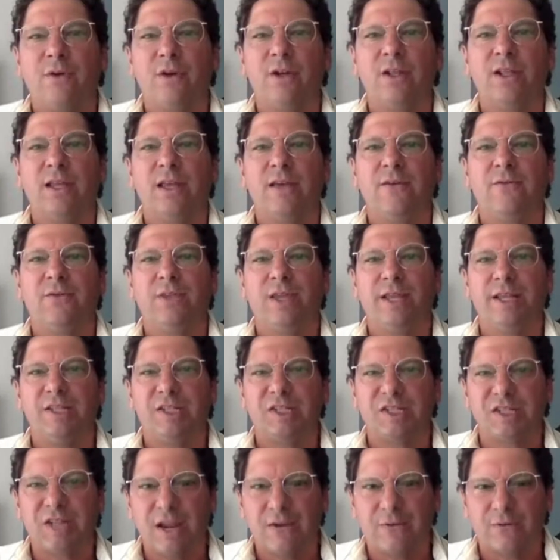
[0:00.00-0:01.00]
lived in
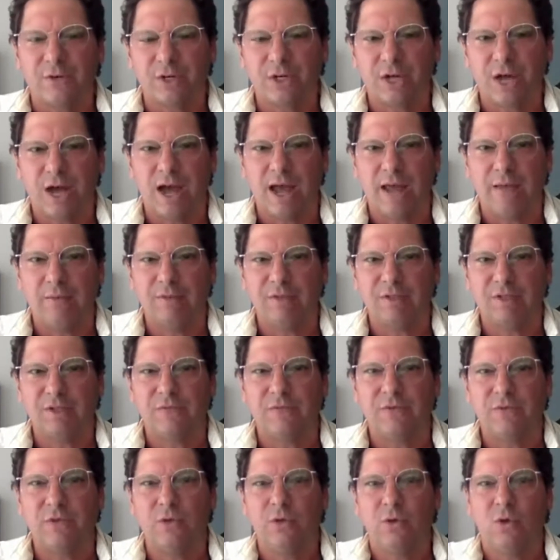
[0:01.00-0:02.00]
safer times.
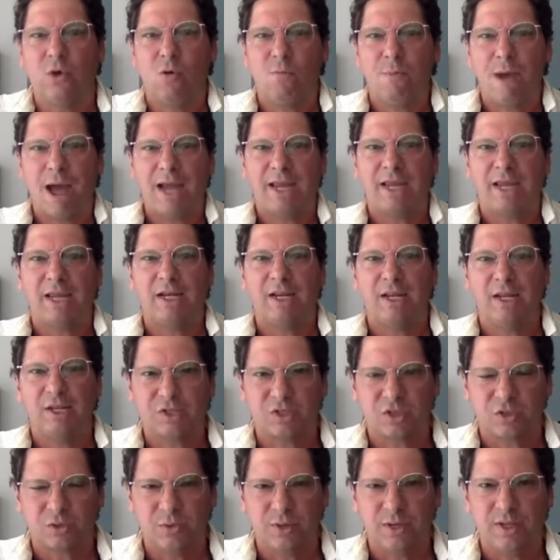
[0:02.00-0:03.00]
If you go back in
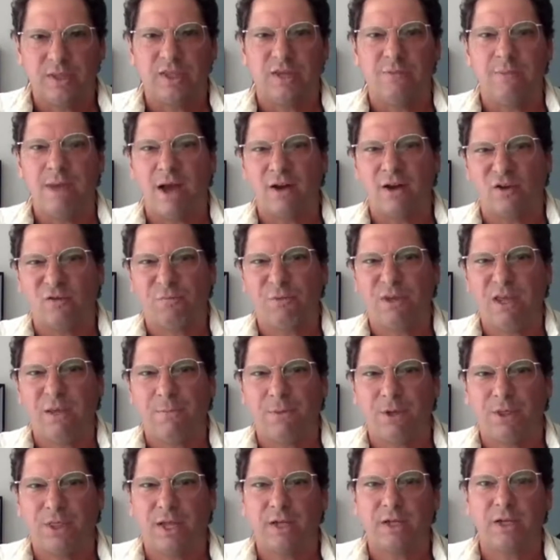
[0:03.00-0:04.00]
history, the amount of
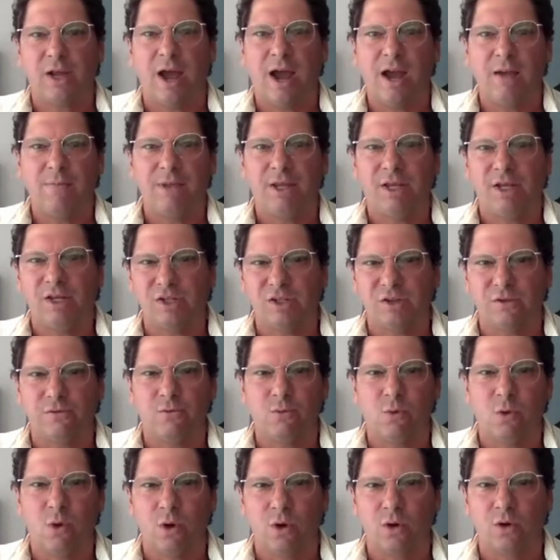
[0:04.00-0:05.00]
people that died because of
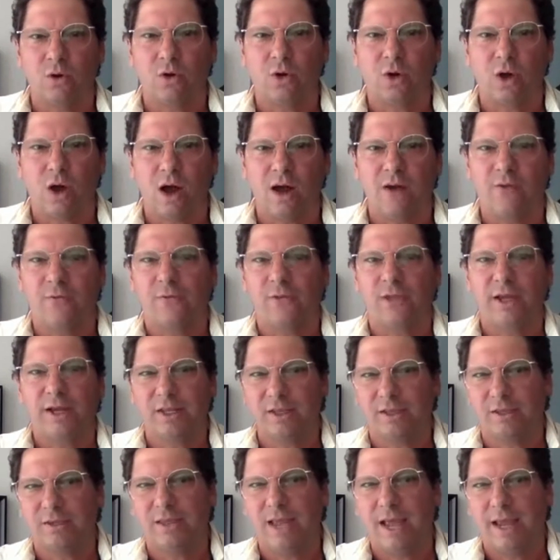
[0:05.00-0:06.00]
war or
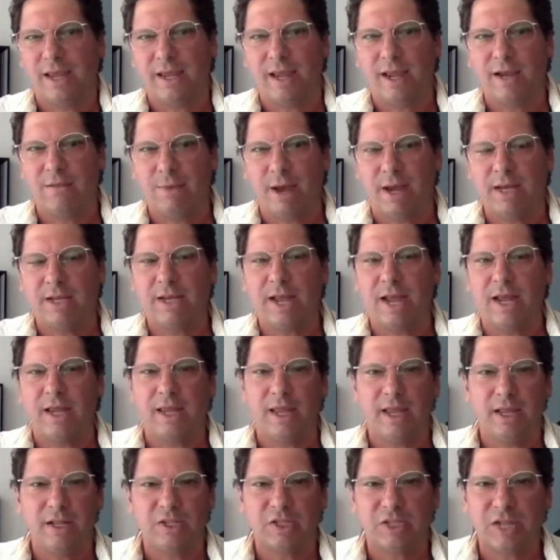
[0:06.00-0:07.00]
conflict, decade by
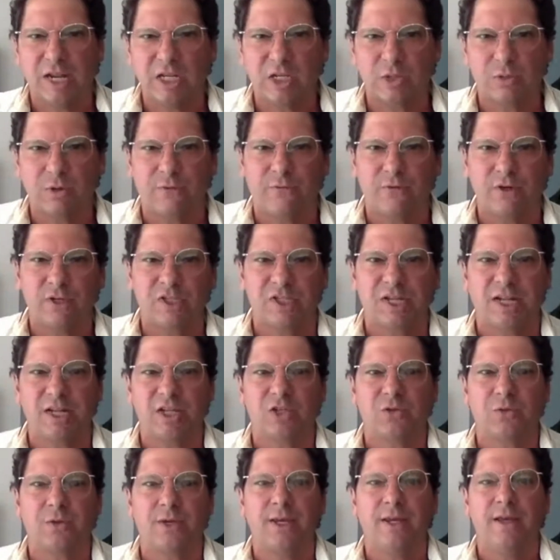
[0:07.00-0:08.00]
decade, century for
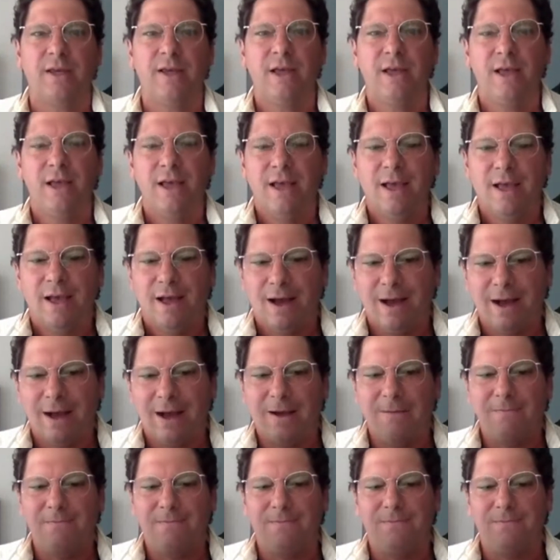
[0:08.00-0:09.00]
century,
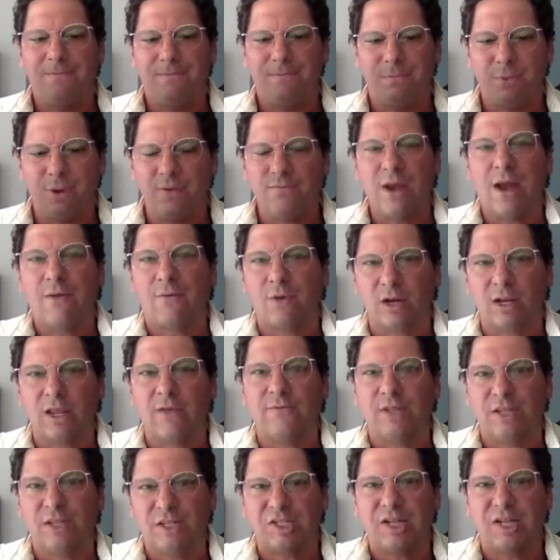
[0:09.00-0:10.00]
we've never
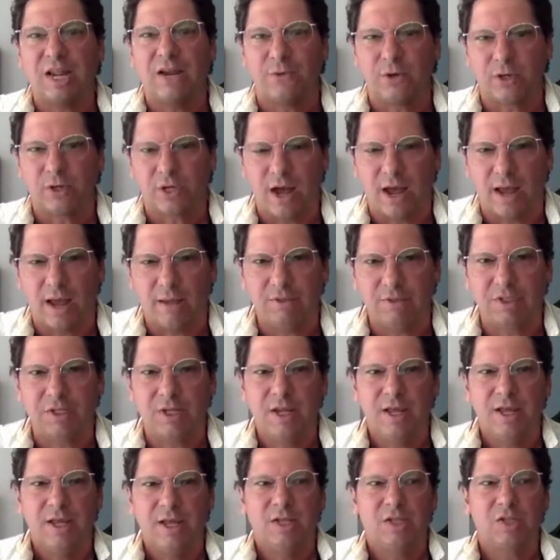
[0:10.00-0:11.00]
lived in safer
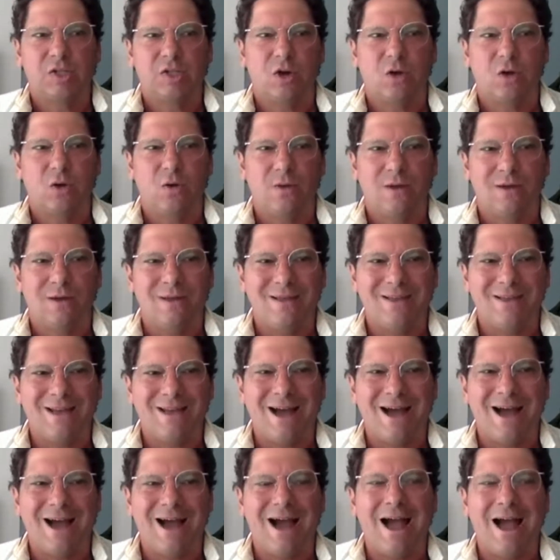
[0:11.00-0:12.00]
times. So
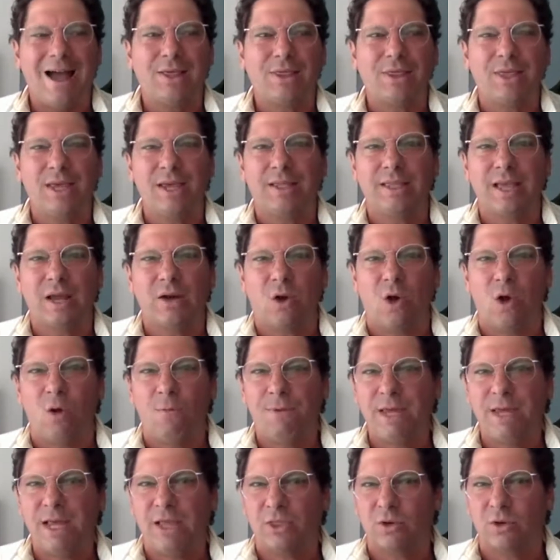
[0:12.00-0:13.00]
I think that
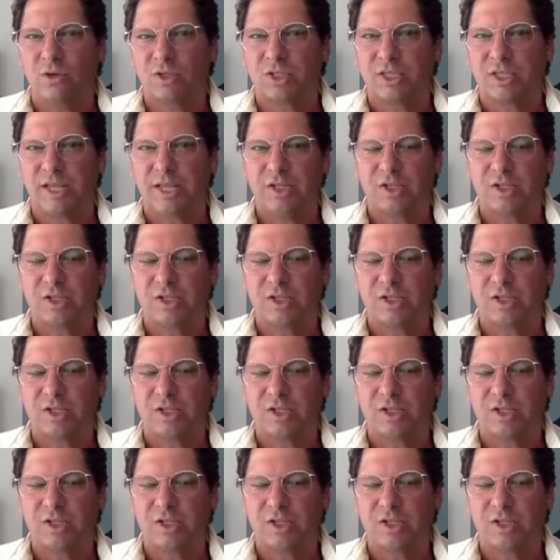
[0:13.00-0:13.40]
albeit those things